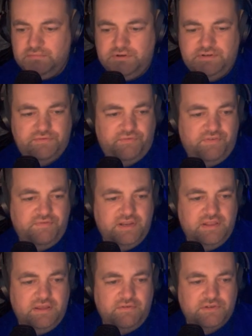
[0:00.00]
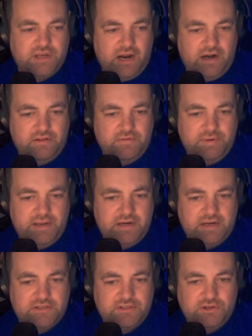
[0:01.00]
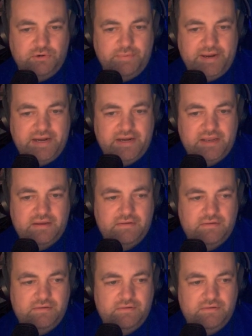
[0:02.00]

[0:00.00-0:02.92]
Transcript: But it's 15 levels higher than me, and I still beat it